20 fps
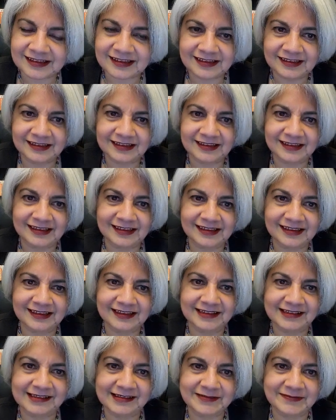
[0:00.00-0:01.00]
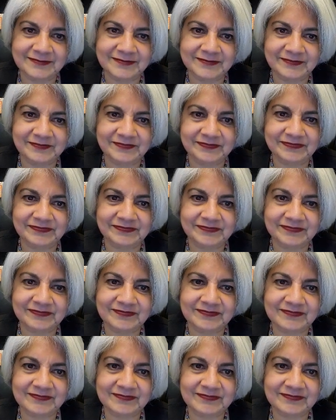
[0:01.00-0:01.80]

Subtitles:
Nothing is said.